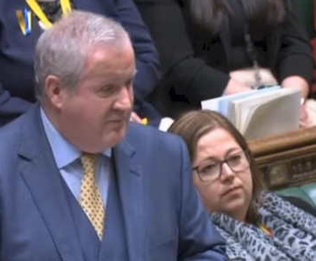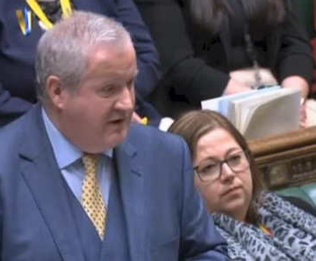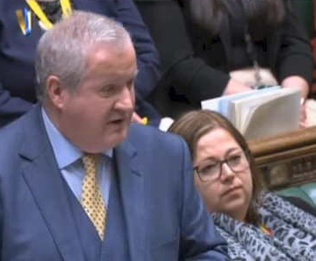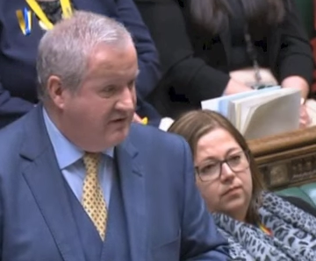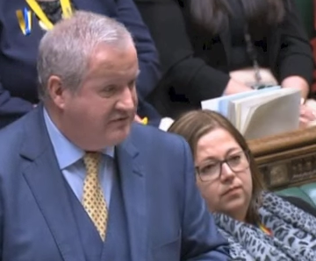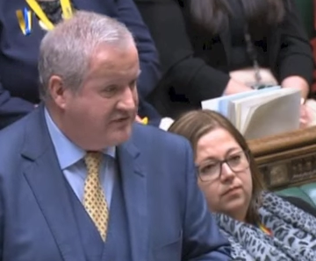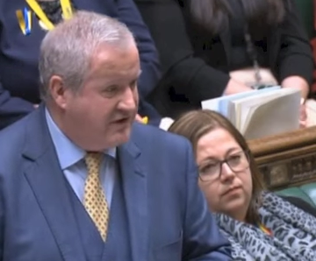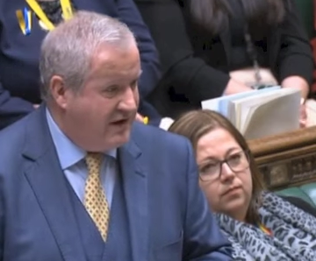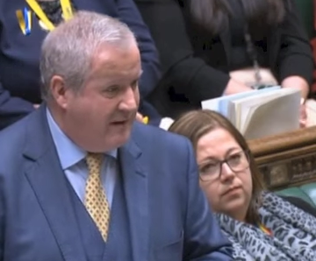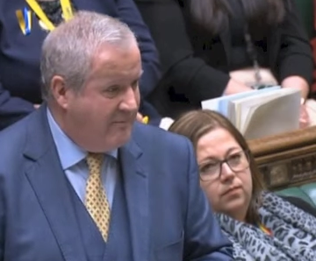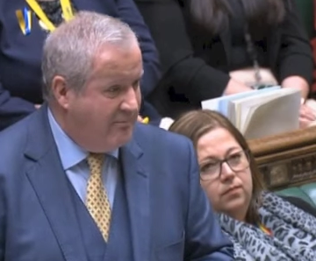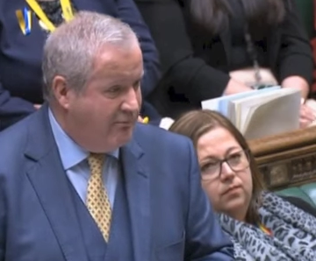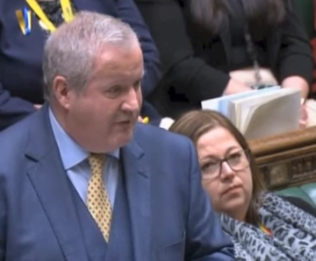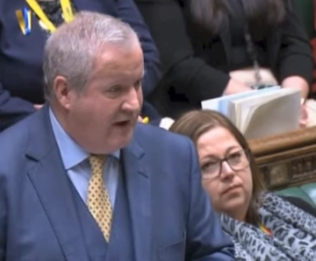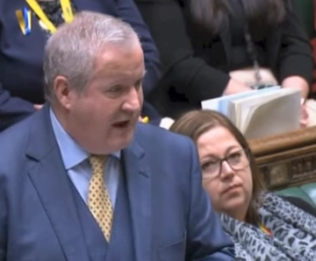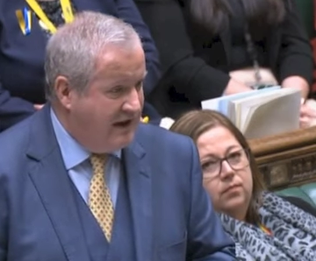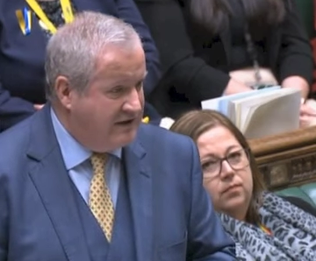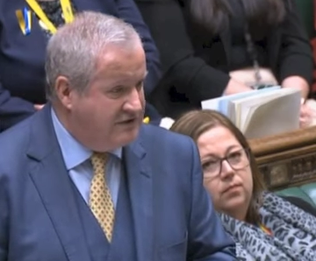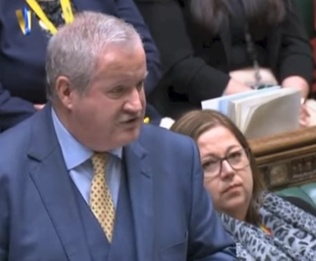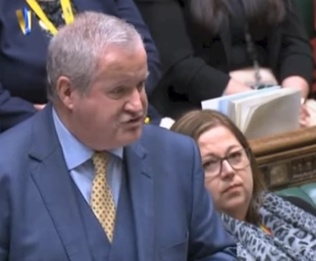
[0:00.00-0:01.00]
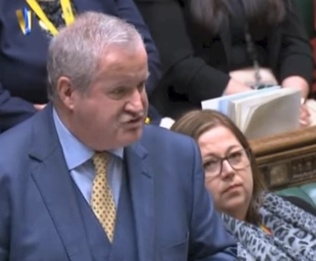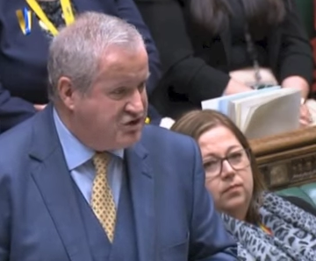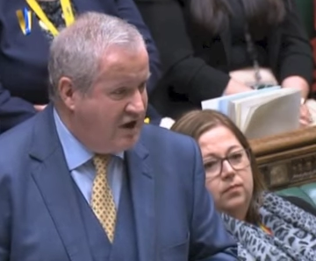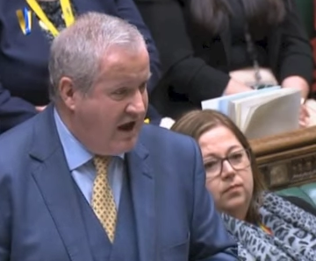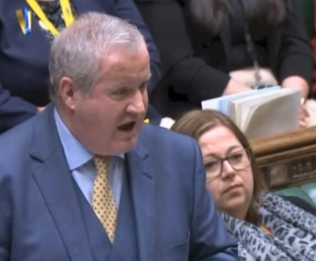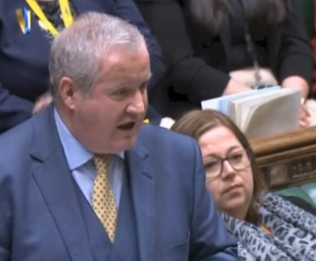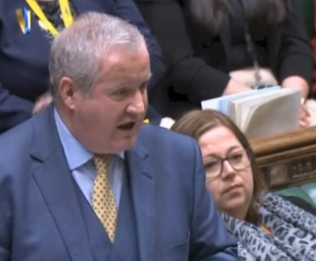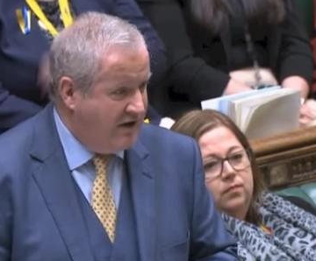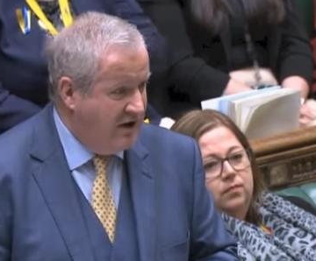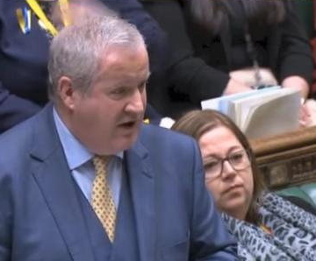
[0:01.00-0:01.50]
Speaker 1: Minister a blank
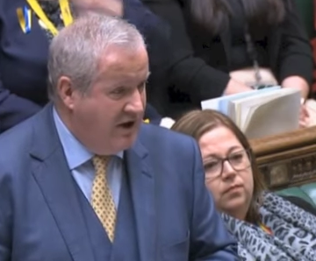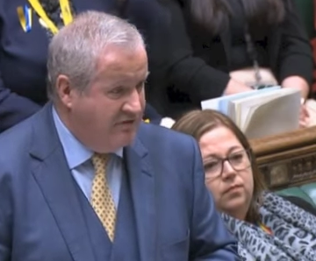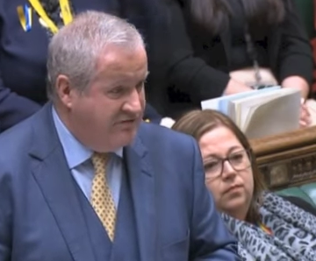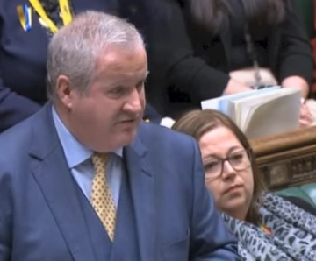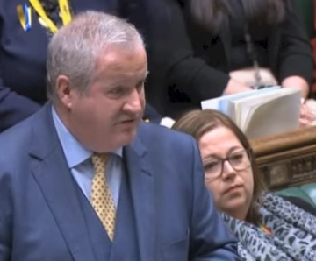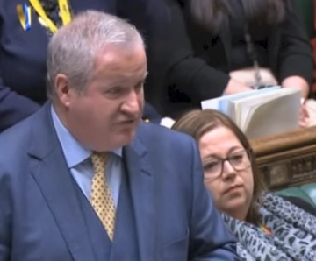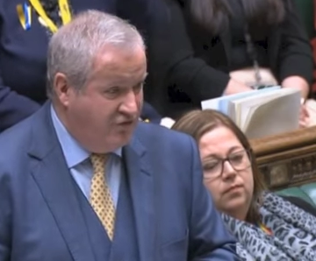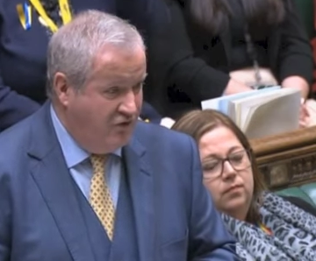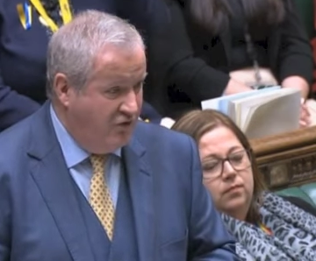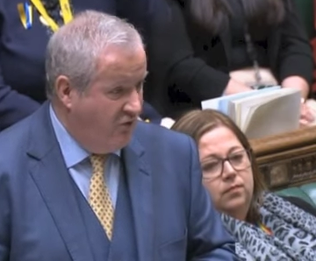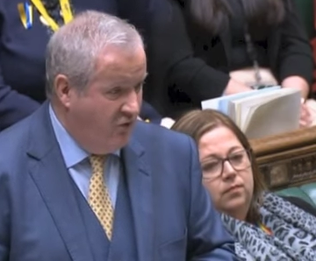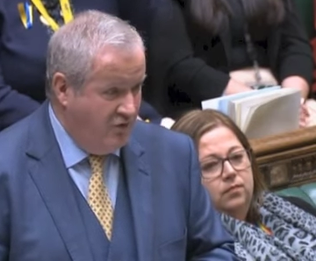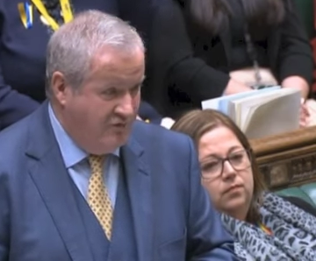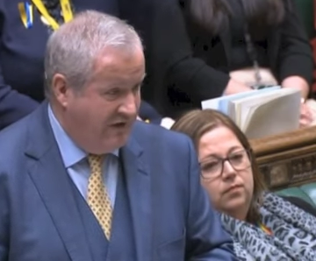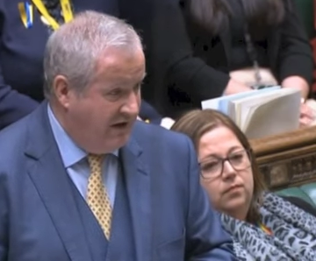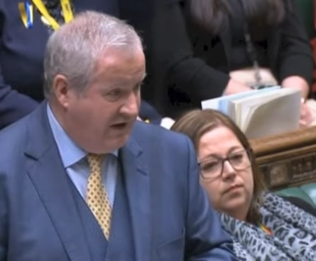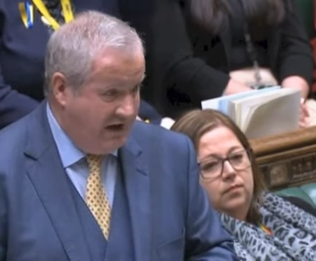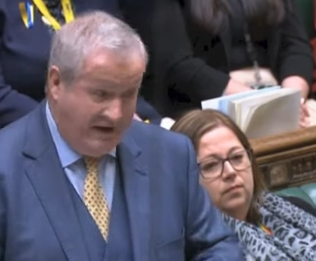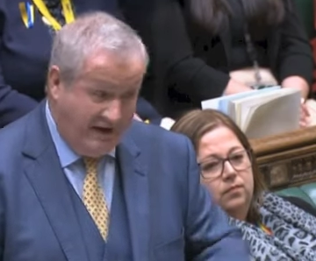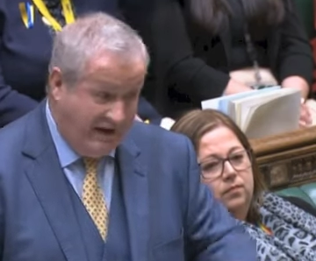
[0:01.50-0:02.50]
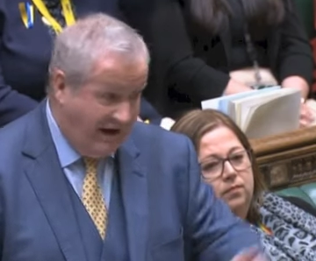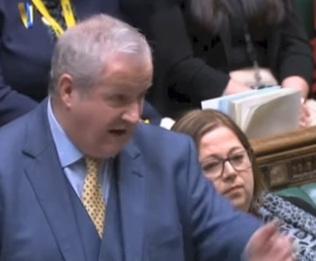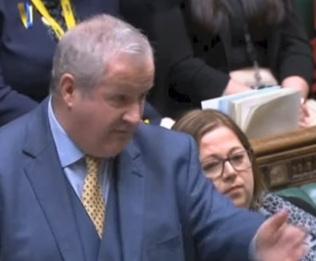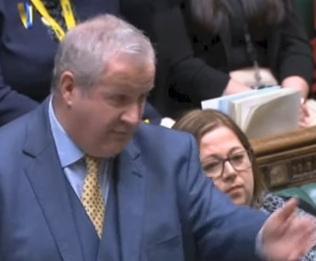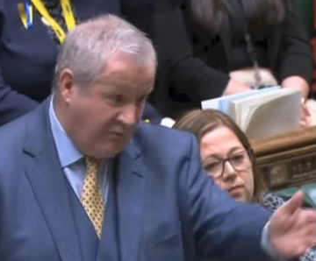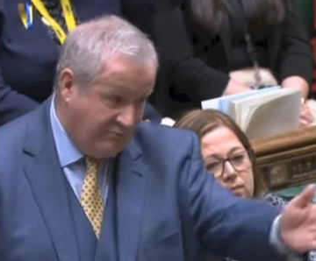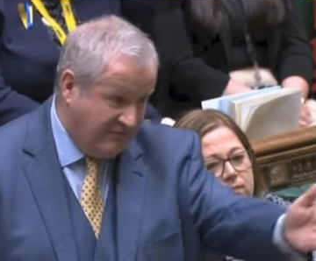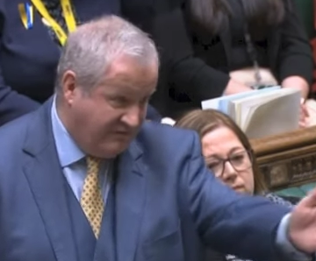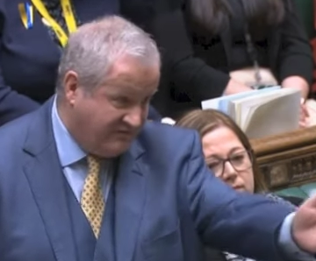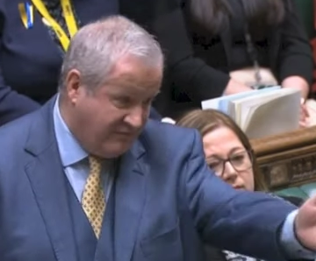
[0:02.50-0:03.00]
cheque to do it over again, and I
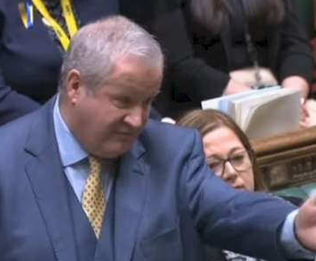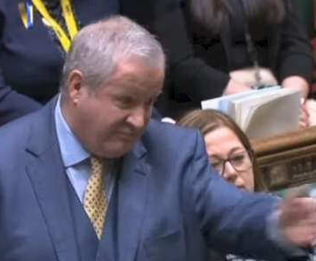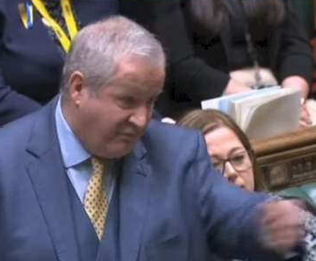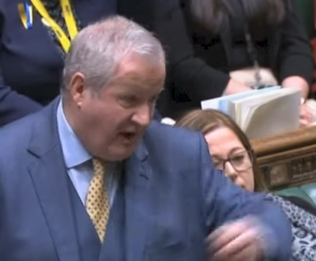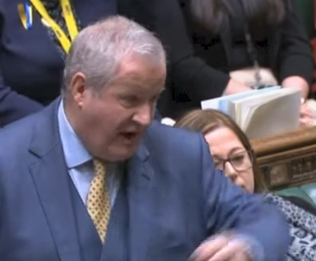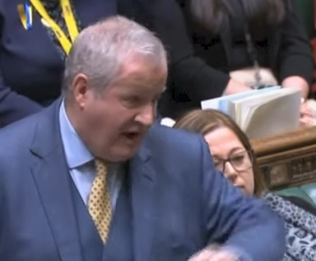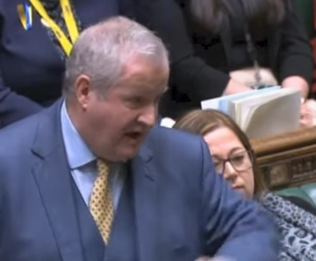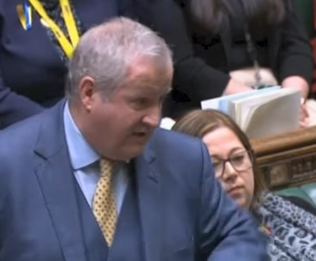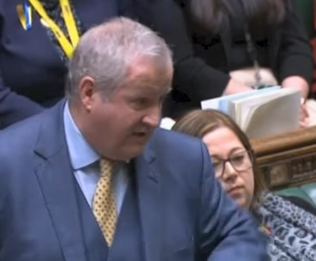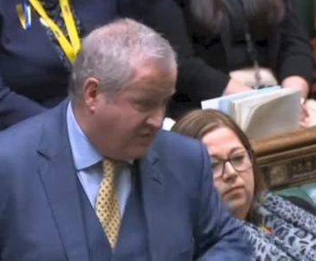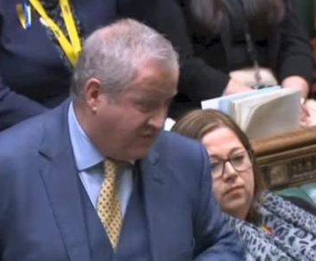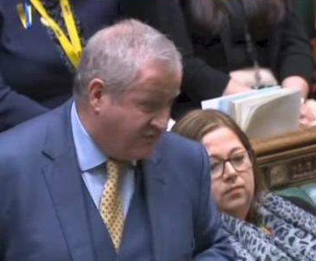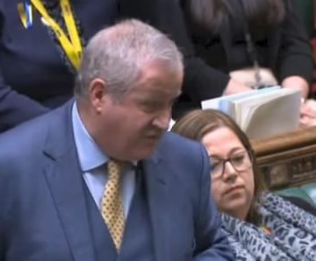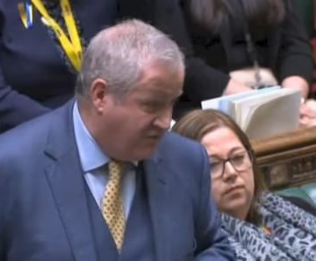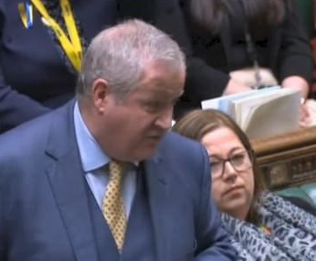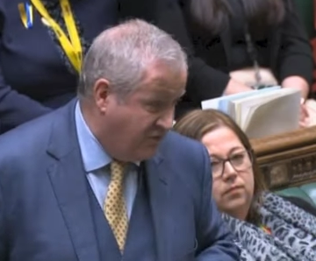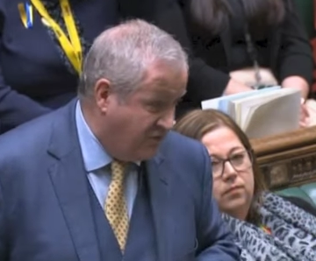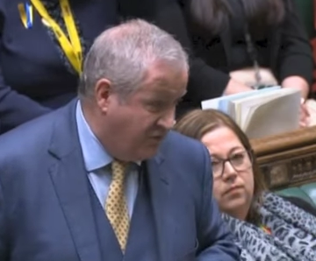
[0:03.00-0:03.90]
would be surprised